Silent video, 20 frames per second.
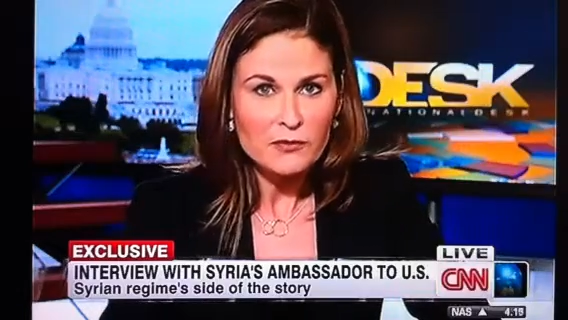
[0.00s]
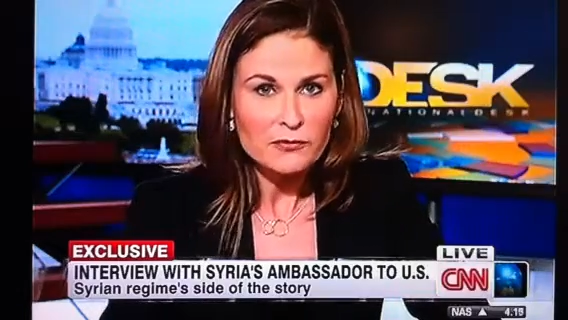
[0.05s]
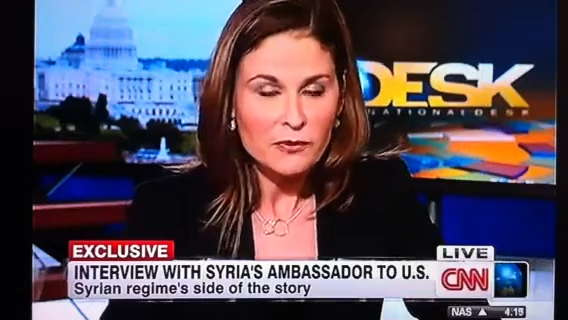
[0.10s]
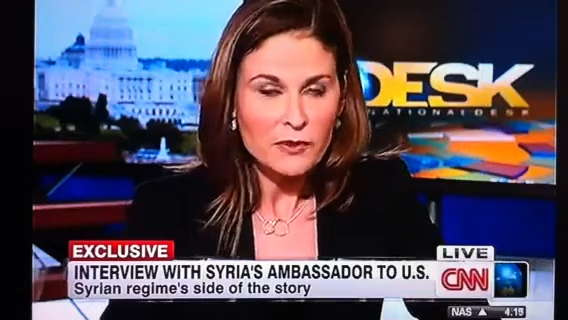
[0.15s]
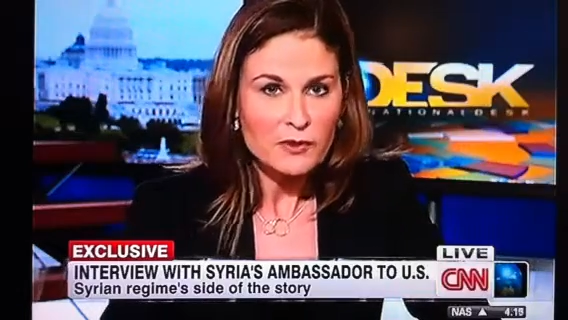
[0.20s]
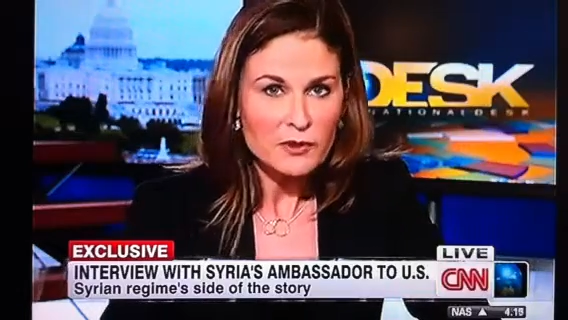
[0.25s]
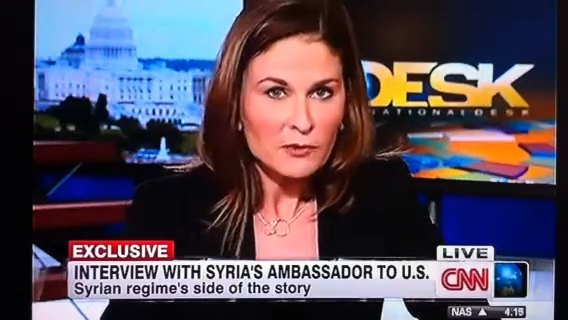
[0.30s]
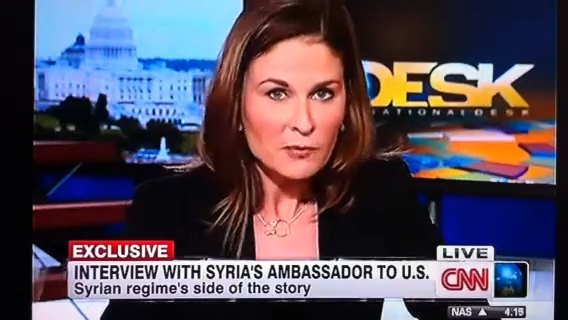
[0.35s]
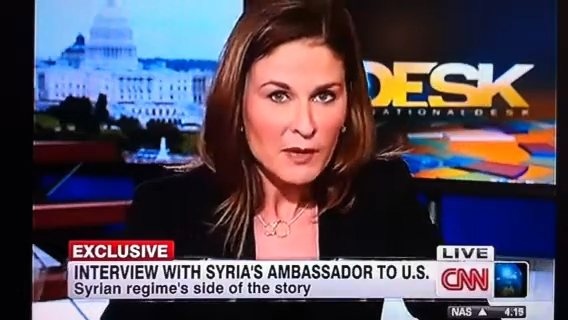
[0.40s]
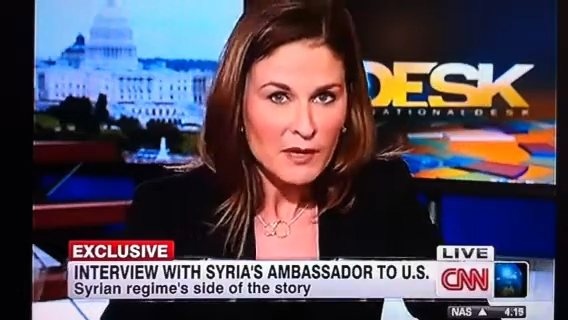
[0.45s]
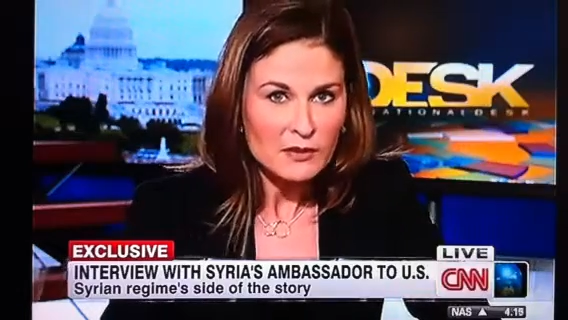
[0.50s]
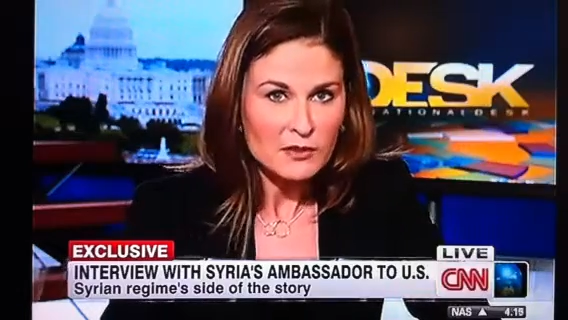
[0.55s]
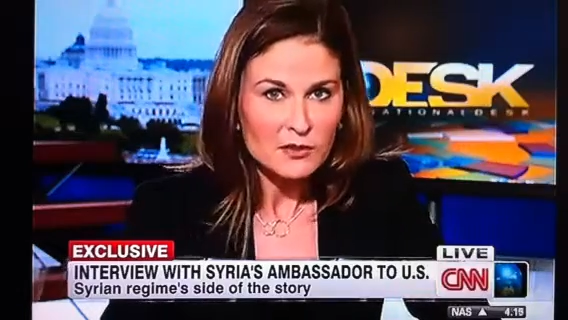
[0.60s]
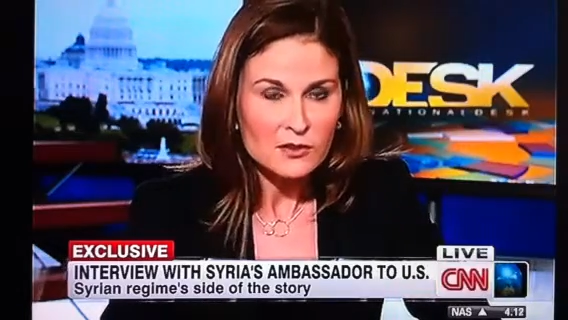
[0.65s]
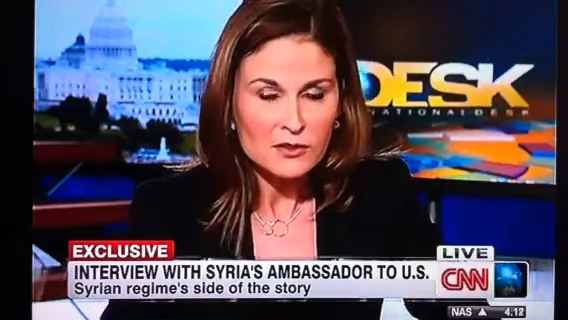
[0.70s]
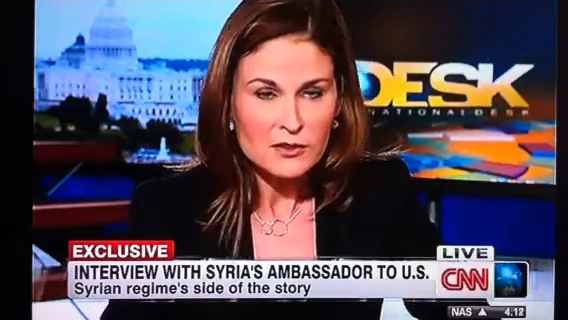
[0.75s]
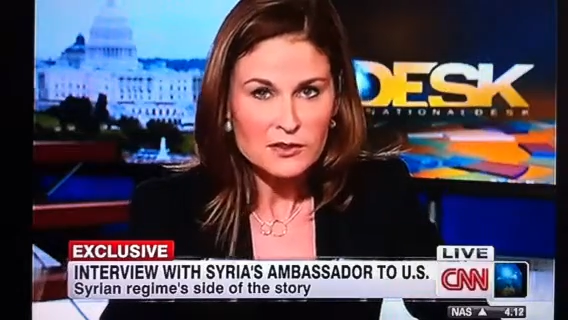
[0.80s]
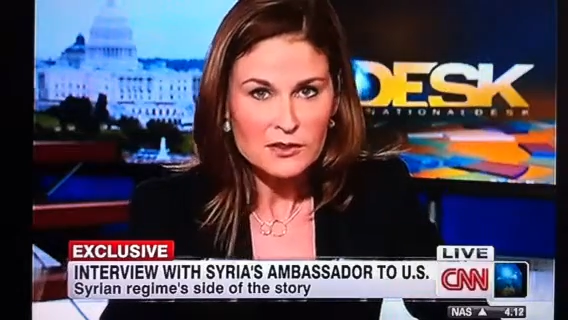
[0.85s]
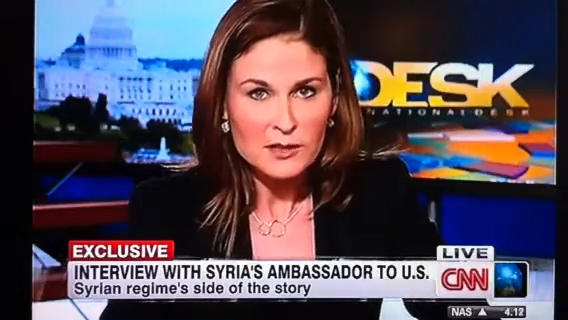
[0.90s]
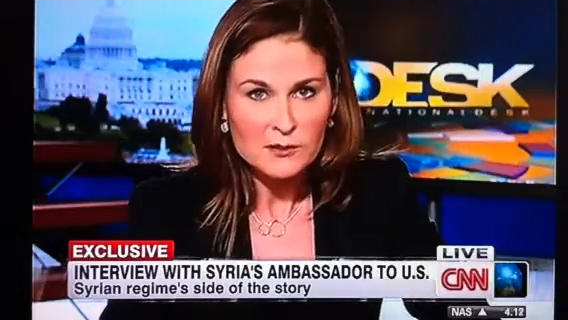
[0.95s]

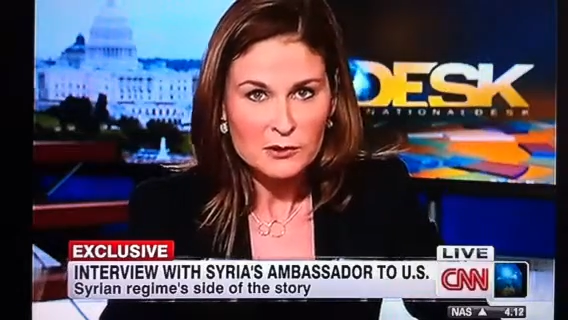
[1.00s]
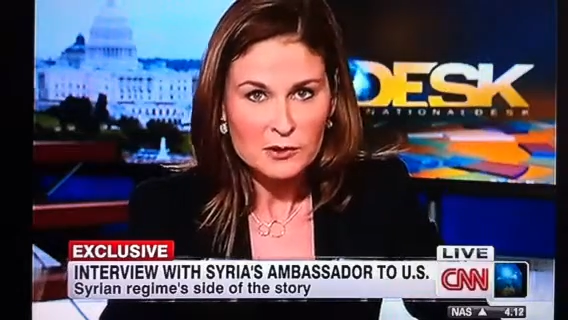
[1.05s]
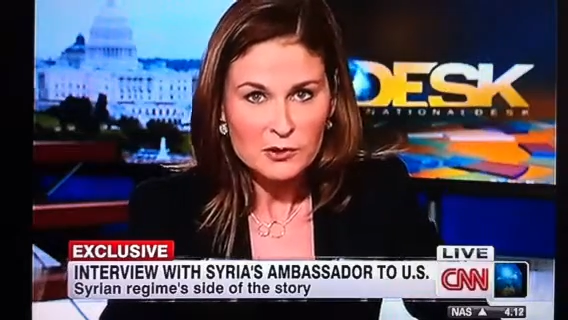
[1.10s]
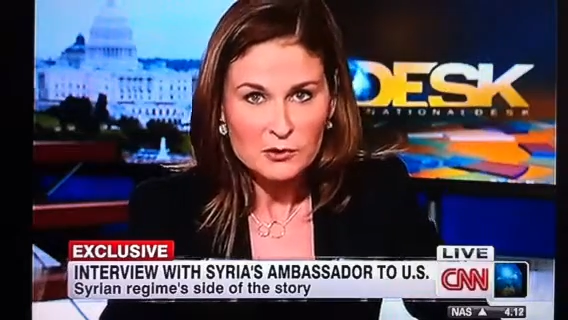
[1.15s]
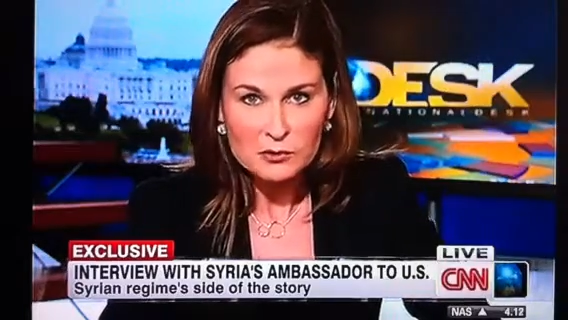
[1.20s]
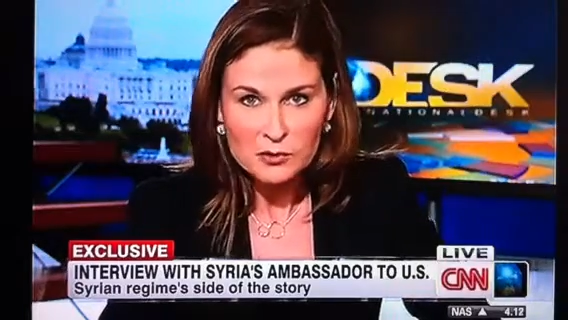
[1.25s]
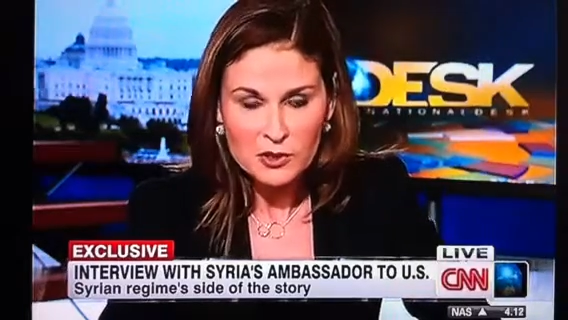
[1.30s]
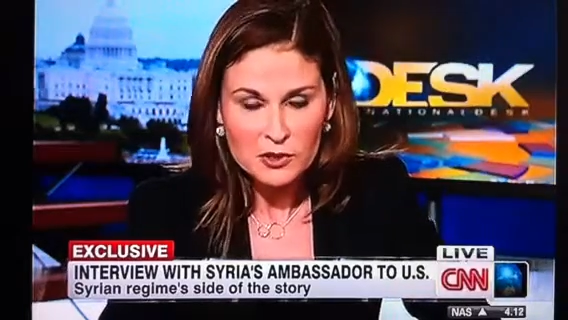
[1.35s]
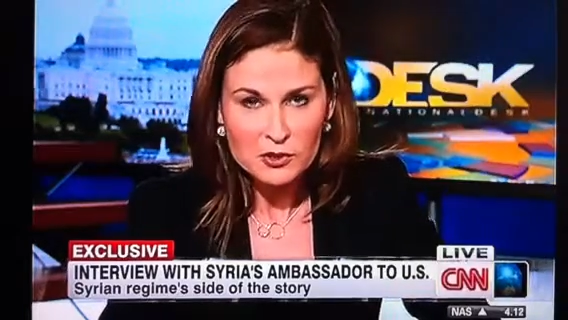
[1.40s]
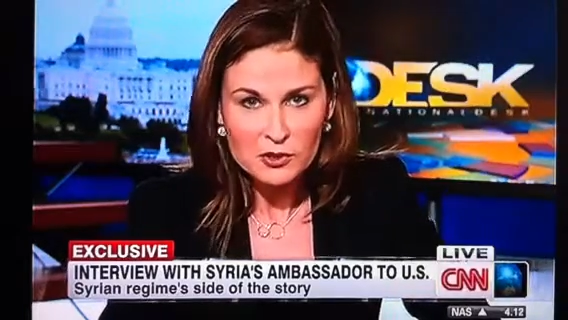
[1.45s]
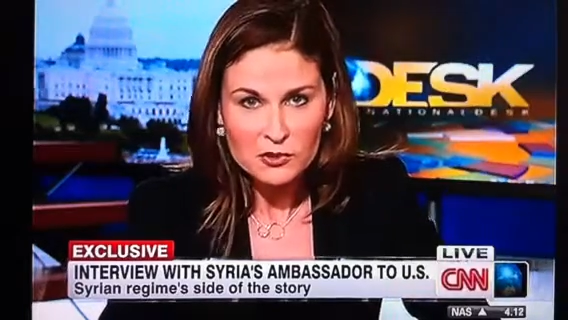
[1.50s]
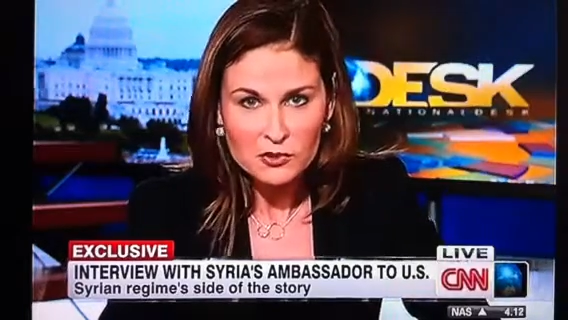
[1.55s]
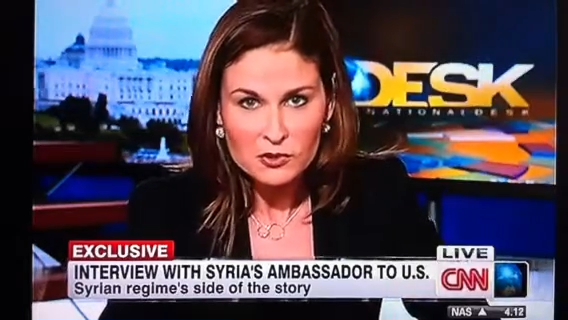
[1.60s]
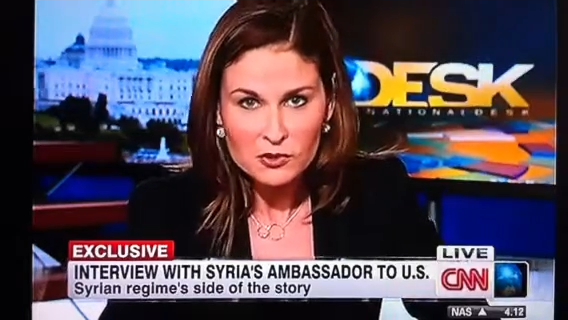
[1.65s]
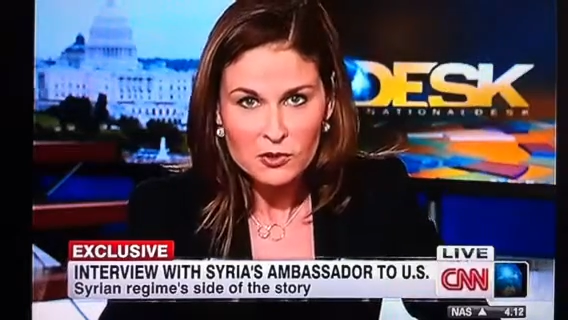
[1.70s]
fundamentalist demonstrations